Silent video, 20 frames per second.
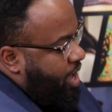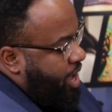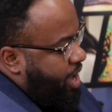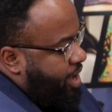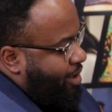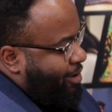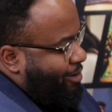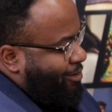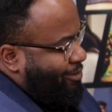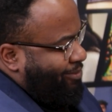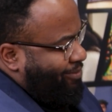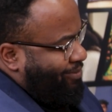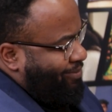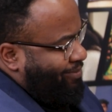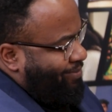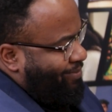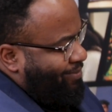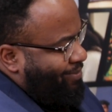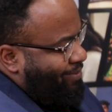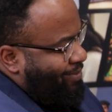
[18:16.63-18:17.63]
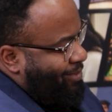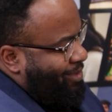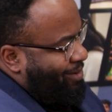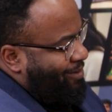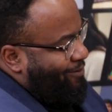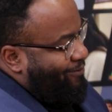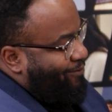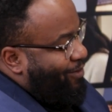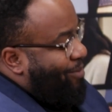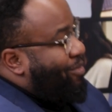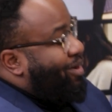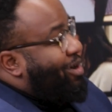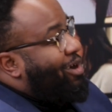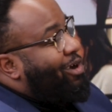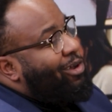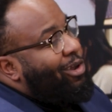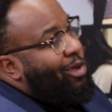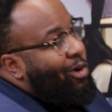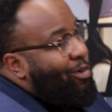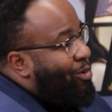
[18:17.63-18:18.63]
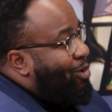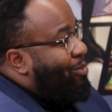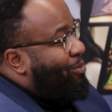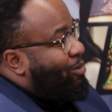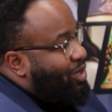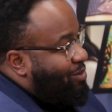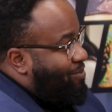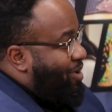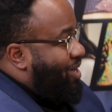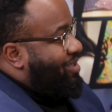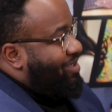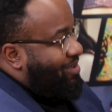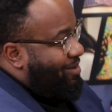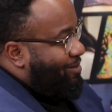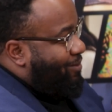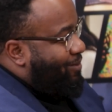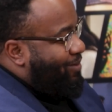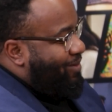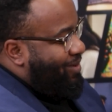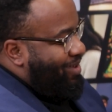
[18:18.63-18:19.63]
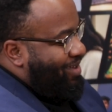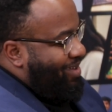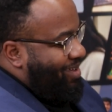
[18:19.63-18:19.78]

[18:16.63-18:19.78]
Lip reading: From a global perspective,